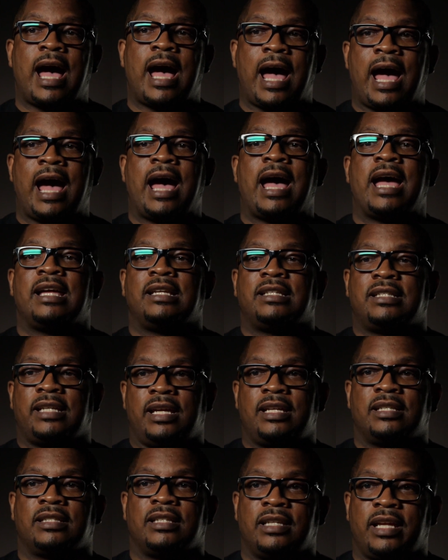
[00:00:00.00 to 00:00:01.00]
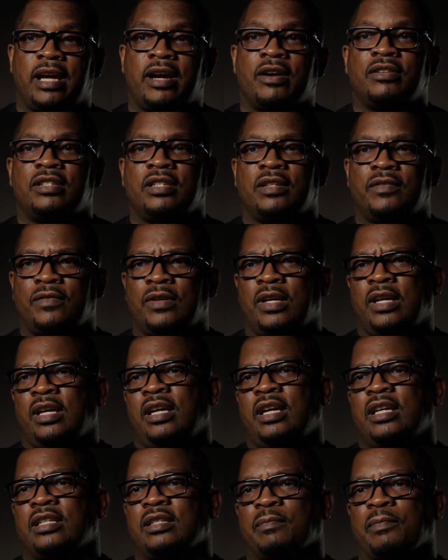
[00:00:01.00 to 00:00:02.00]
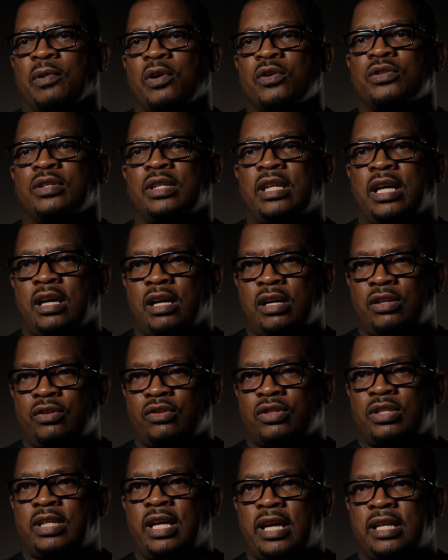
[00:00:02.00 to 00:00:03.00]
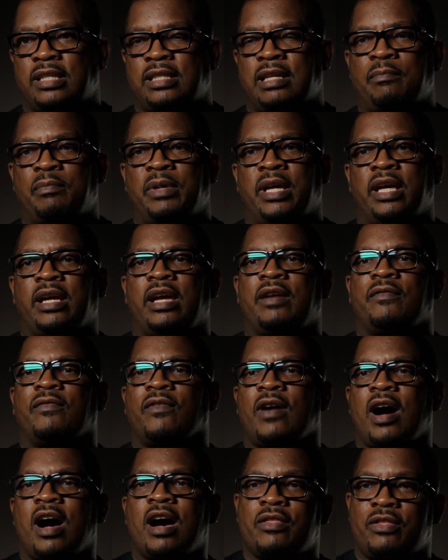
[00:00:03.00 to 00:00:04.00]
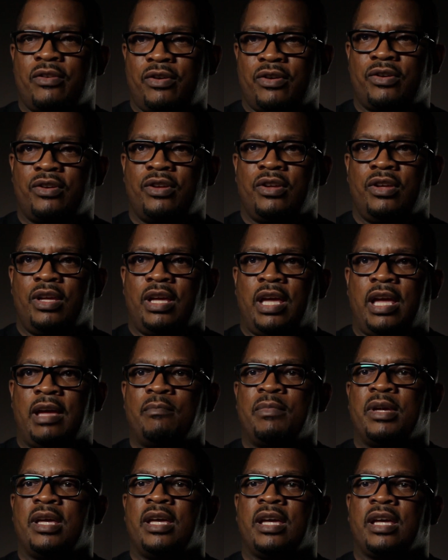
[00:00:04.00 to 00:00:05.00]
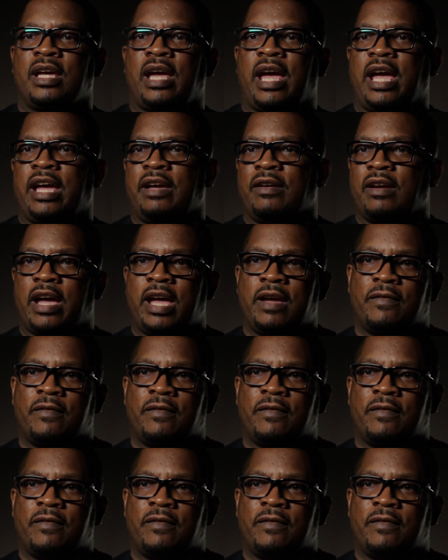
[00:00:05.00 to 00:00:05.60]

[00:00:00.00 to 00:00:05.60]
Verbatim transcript: I I change the narrative is a person that understands that being a father and being a,